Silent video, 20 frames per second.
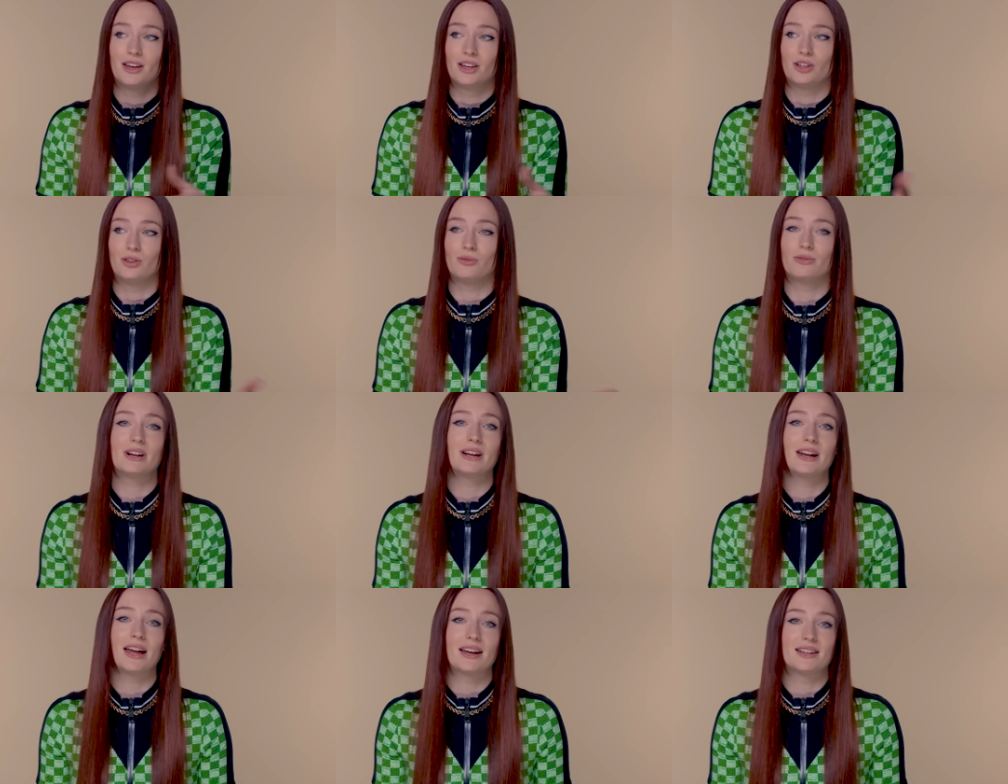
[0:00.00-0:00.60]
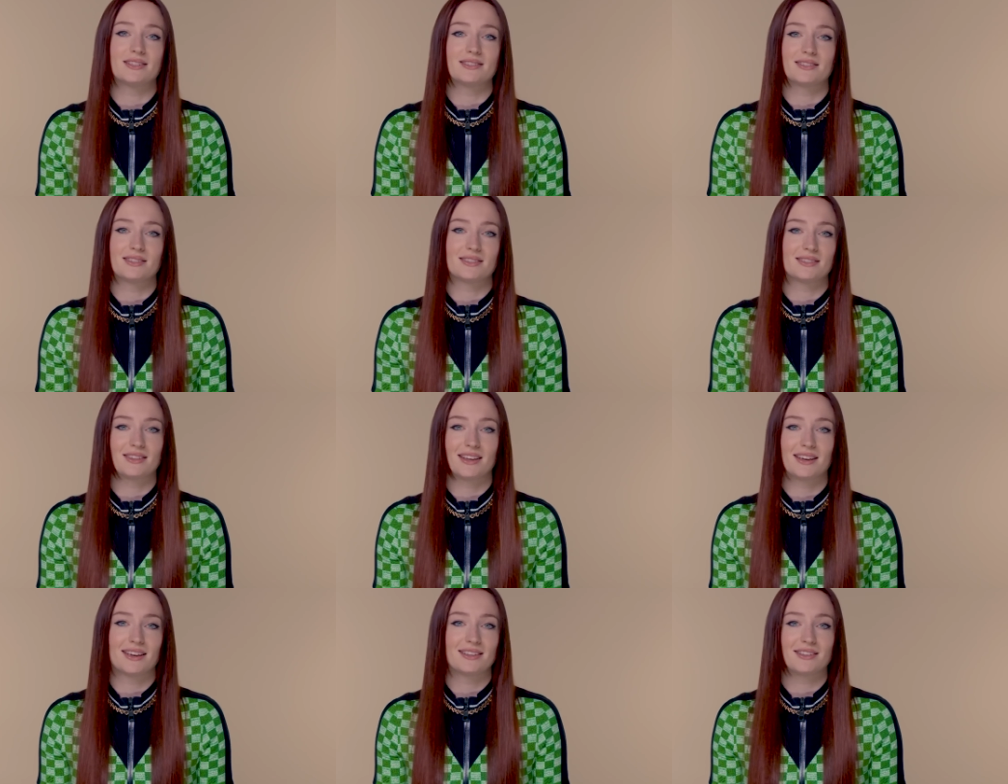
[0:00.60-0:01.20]
you realize
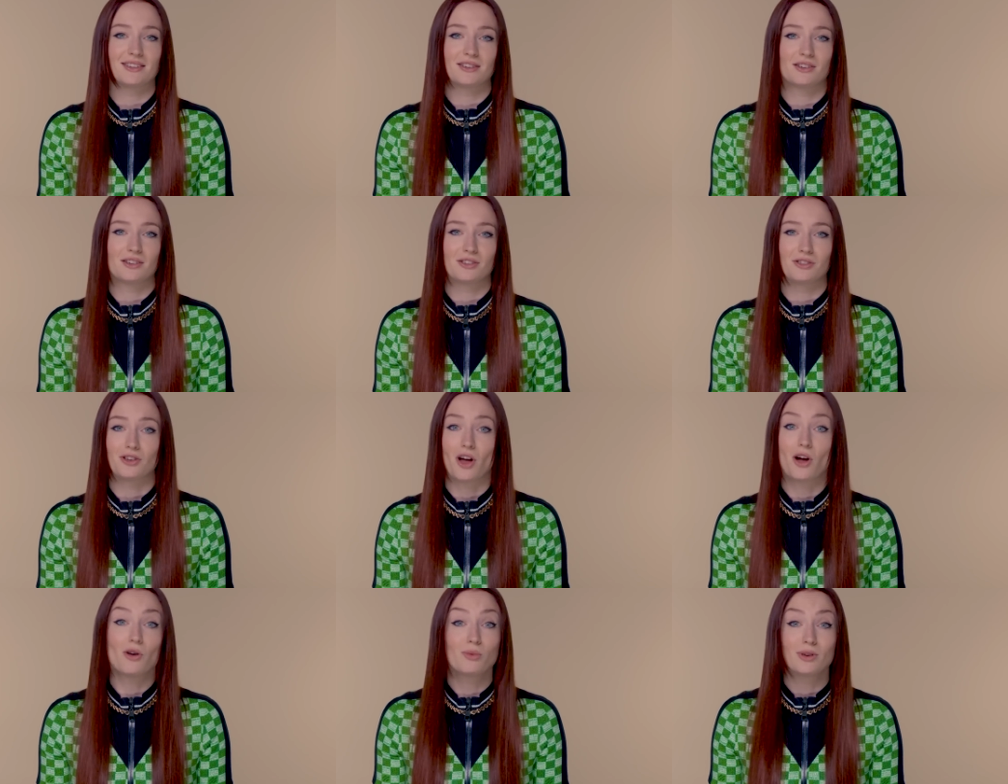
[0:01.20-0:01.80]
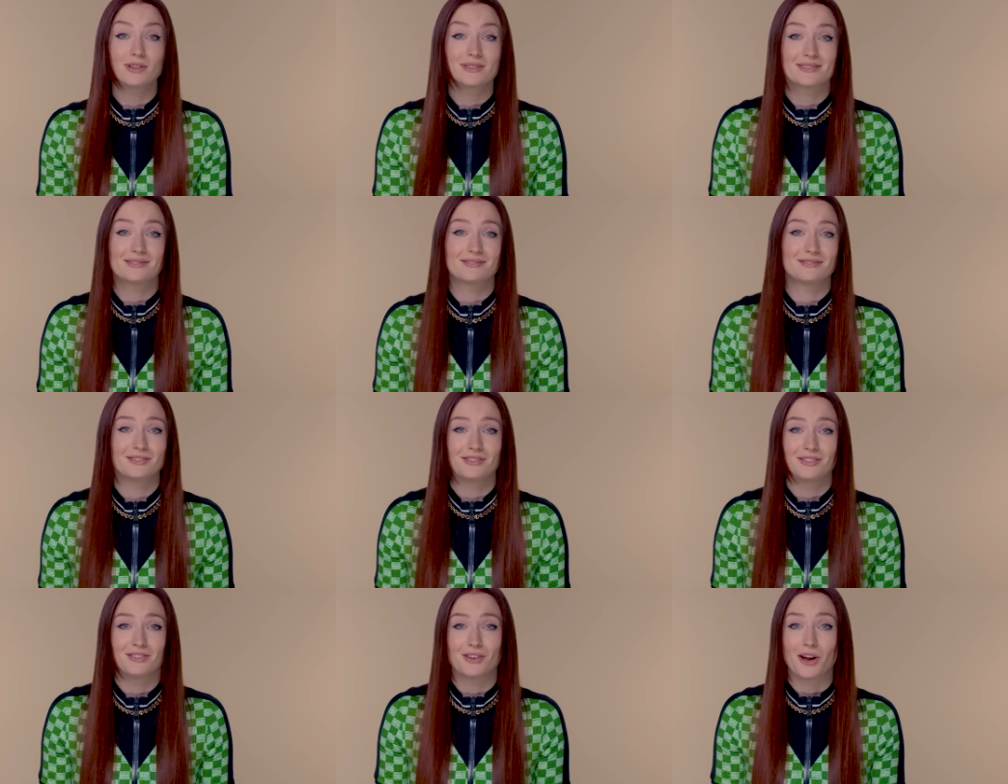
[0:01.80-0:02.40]
no
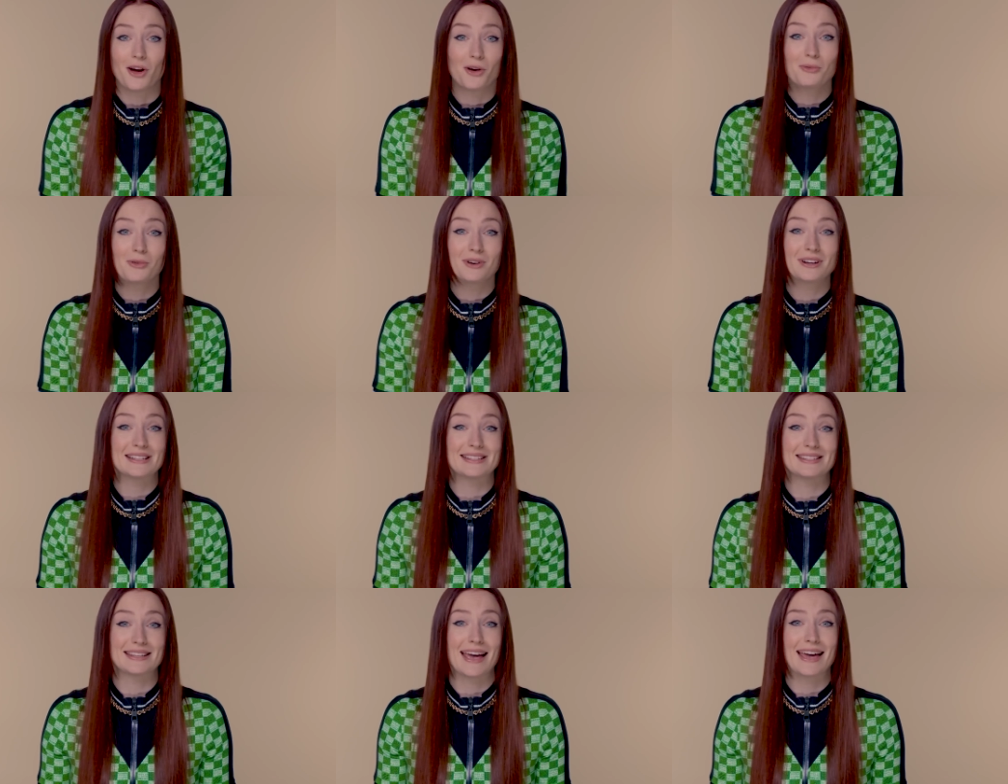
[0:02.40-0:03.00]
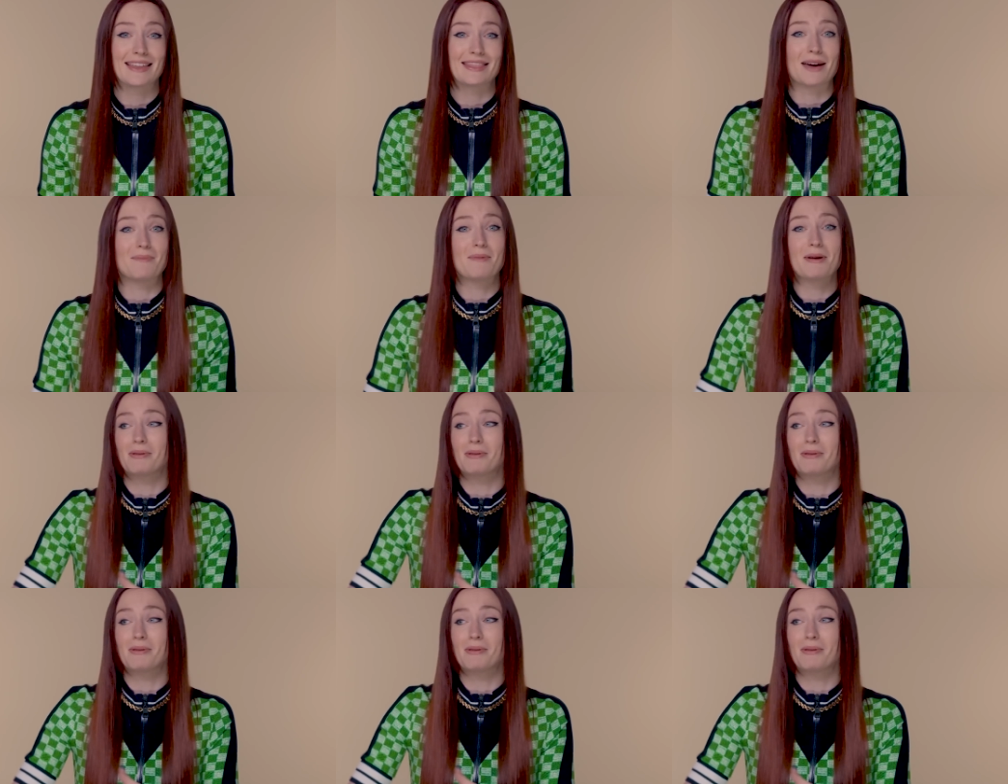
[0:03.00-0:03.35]
one, no one is saying that.